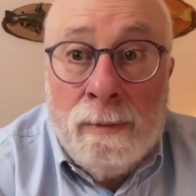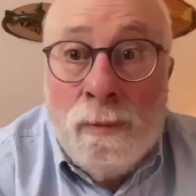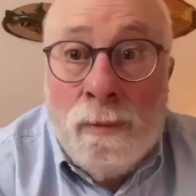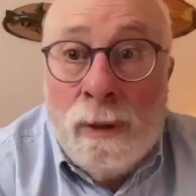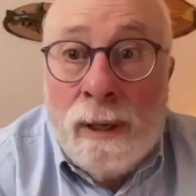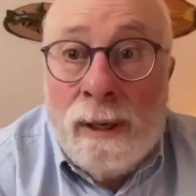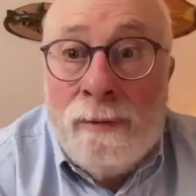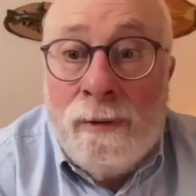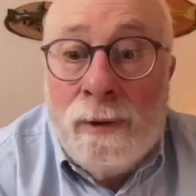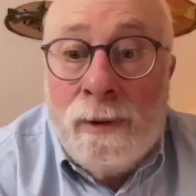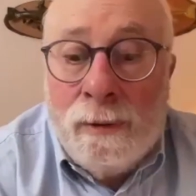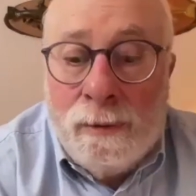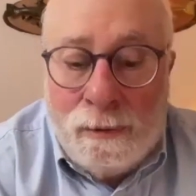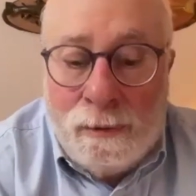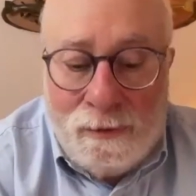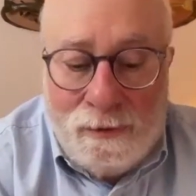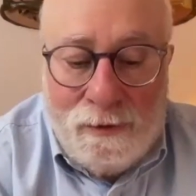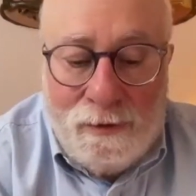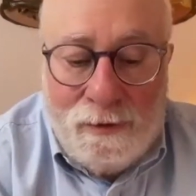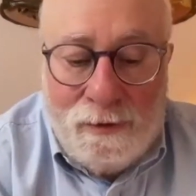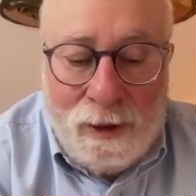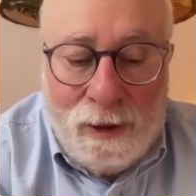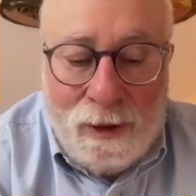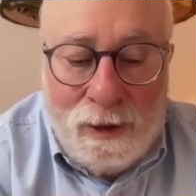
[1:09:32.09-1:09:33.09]
whatever
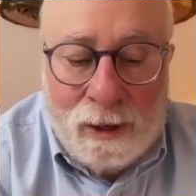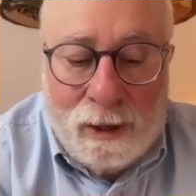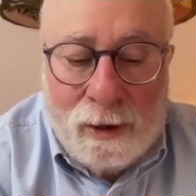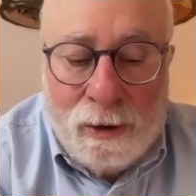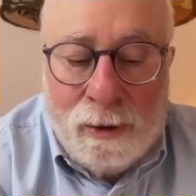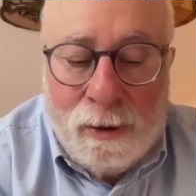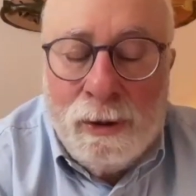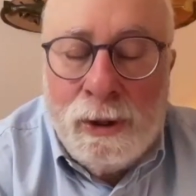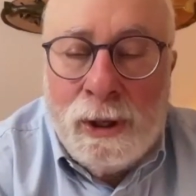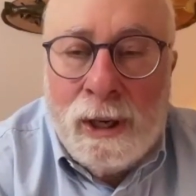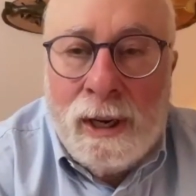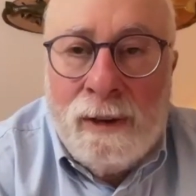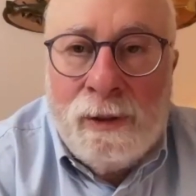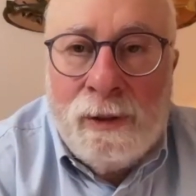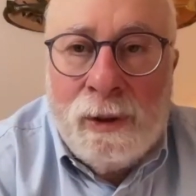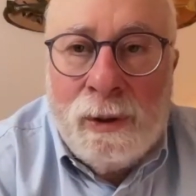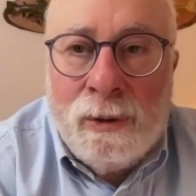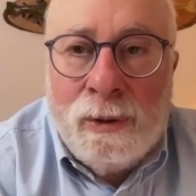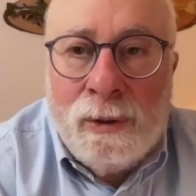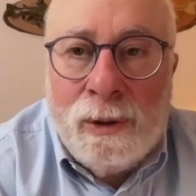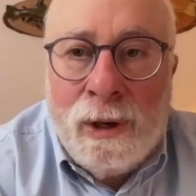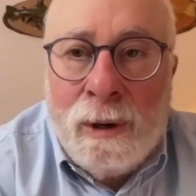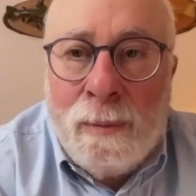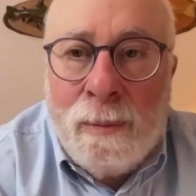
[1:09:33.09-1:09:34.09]
goes
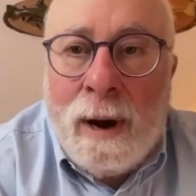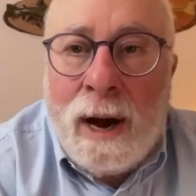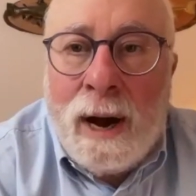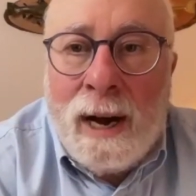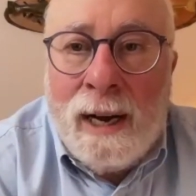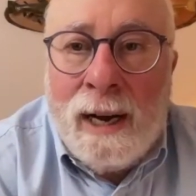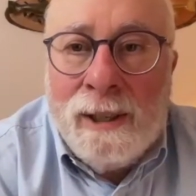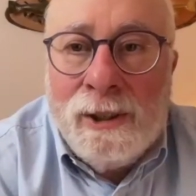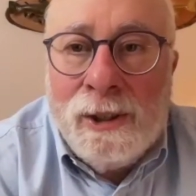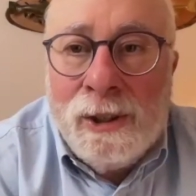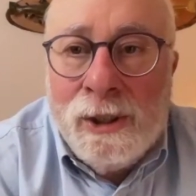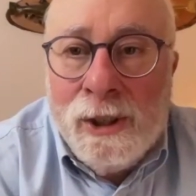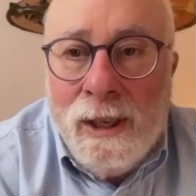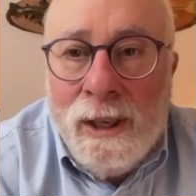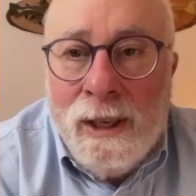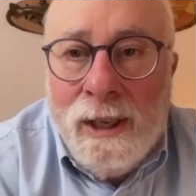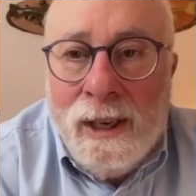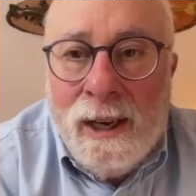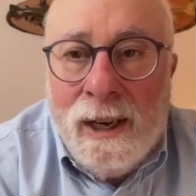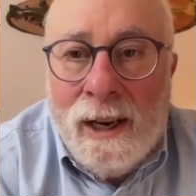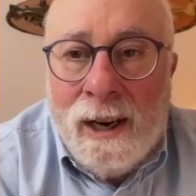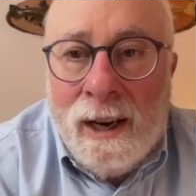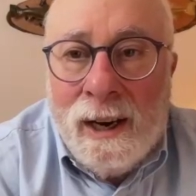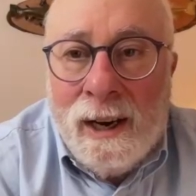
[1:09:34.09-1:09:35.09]
after Hamas
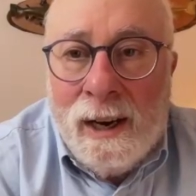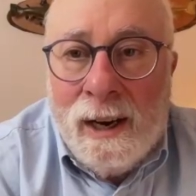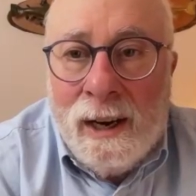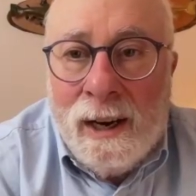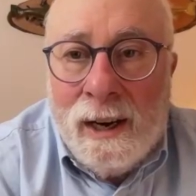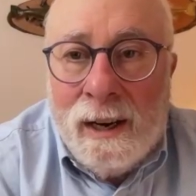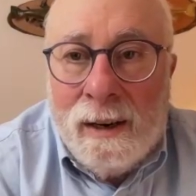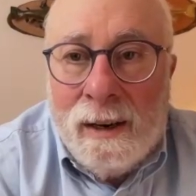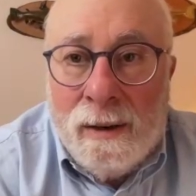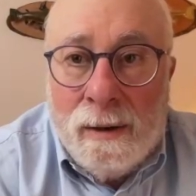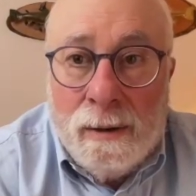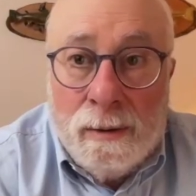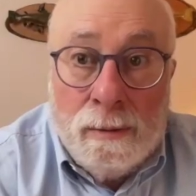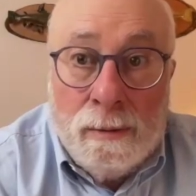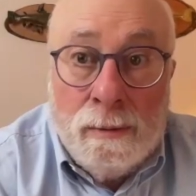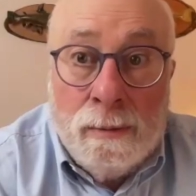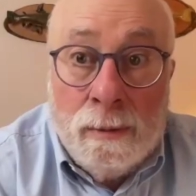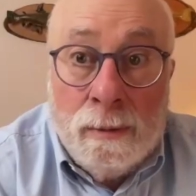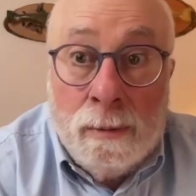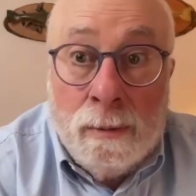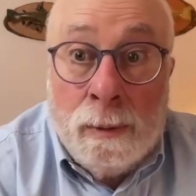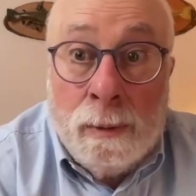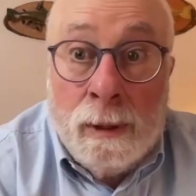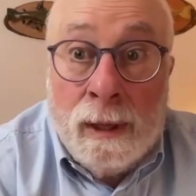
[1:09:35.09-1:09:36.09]

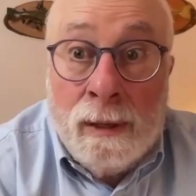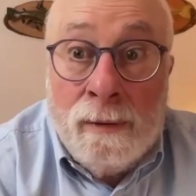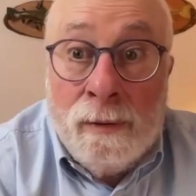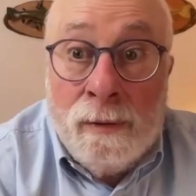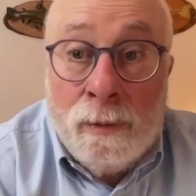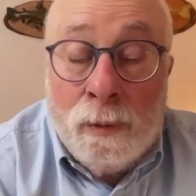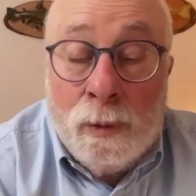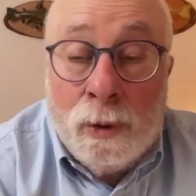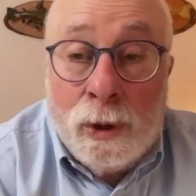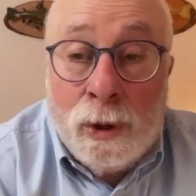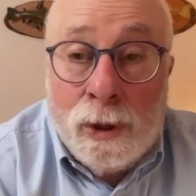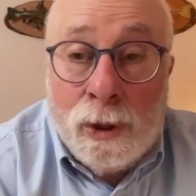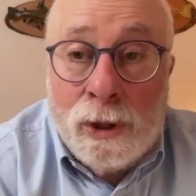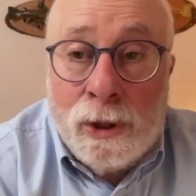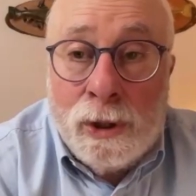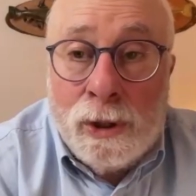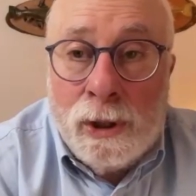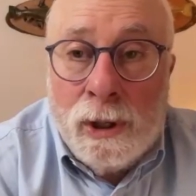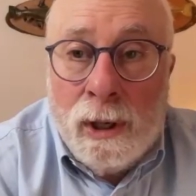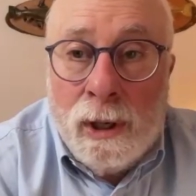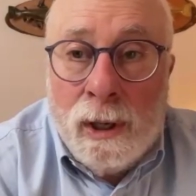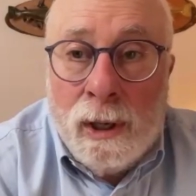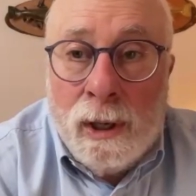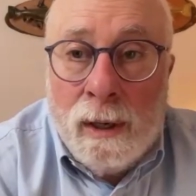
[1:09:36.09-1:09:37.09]
will be even
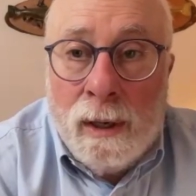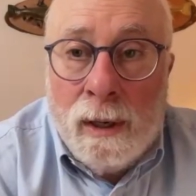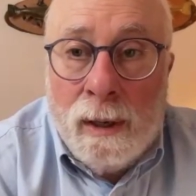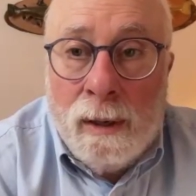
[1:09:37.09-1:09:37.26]
worse,